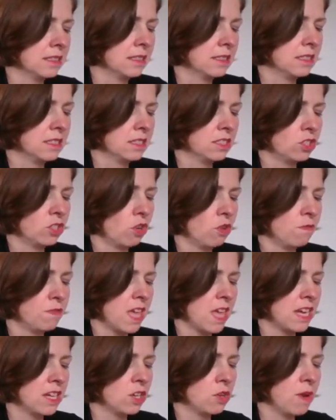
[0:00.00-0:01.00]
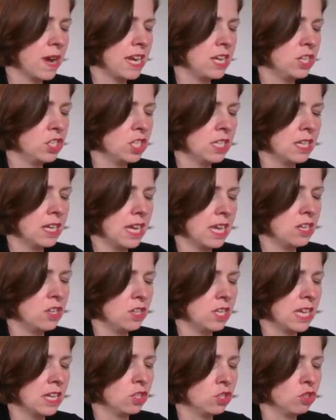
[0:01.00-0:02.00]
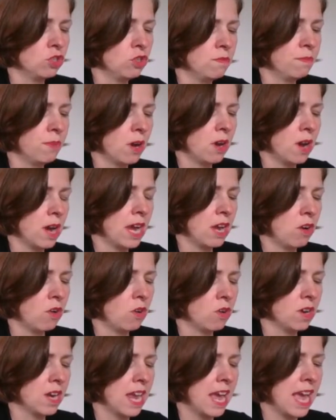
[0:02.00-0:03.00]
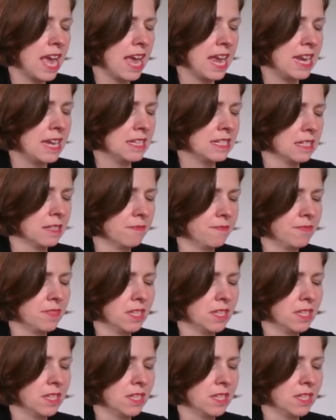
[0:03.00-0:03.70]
Solve that equation and you get 2 pi on 8